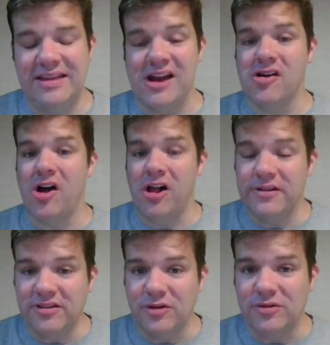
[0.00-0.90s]
They are
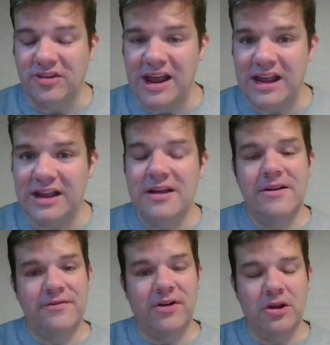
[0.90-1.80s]
also saying,
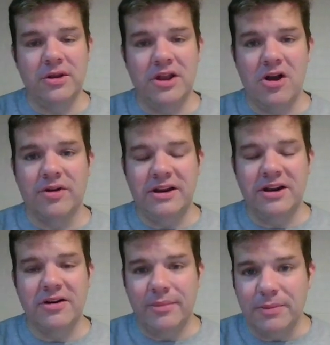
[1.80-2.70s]
follow along right
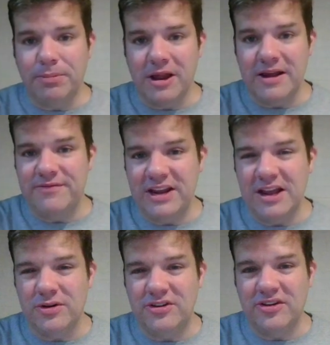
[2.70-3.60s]
here, and I'm going to play a
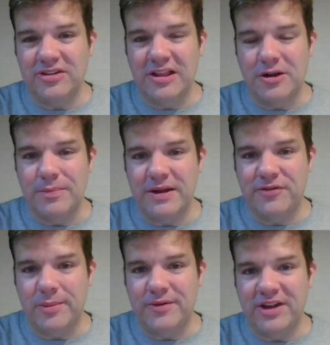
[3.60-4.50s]
video in just a little bit
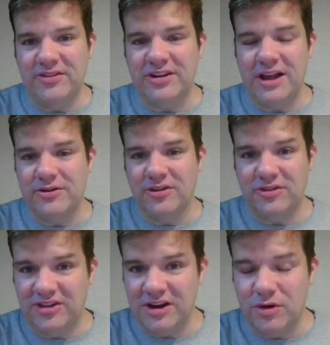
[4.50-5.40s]
from investigators, so
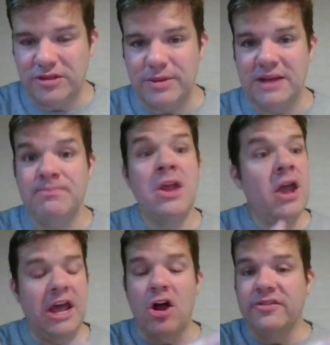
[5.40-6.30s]
stick with me.
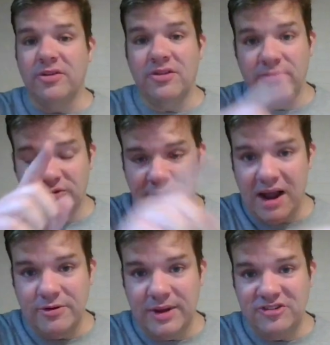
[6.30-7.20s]
And also,
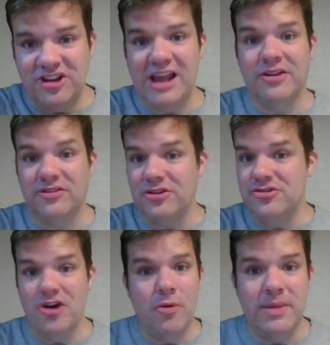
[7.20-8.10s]
subscribe to my channel so
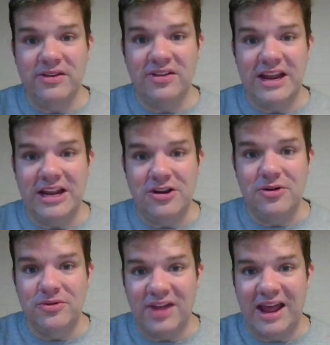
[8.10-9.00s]
you don't miss any
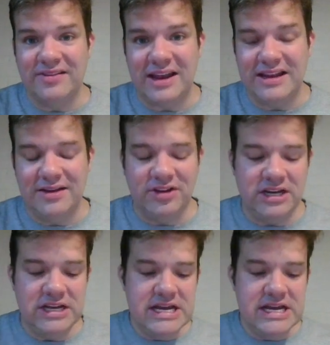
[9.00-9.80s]
news as I give it.